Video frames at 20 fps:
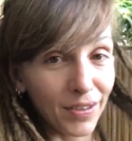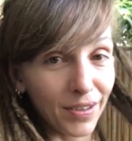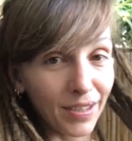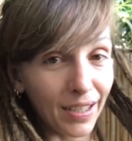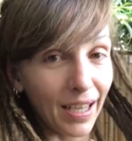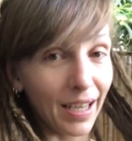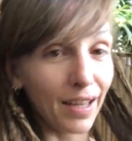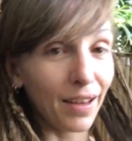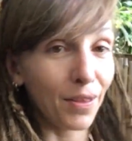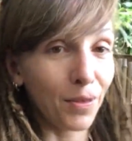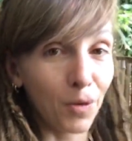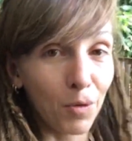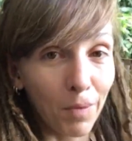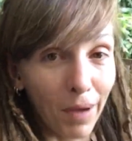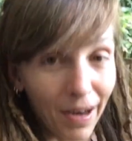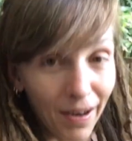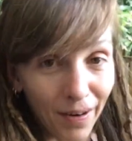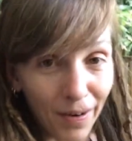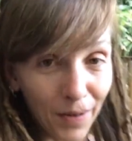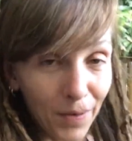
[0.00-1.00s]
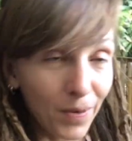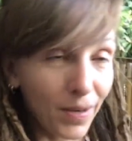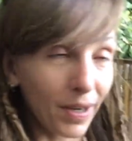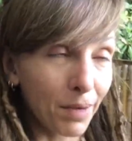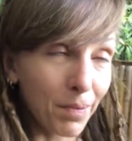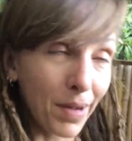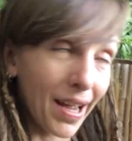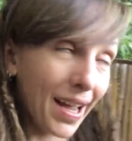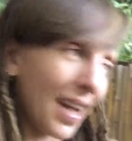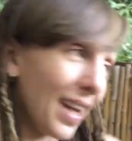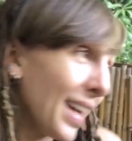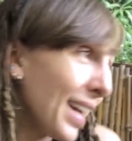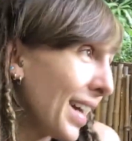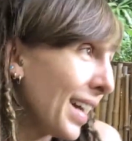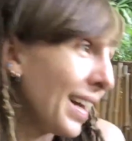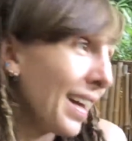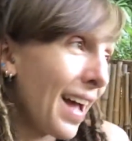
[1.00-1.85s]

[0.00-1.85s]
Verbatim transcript: own skin through my artwork by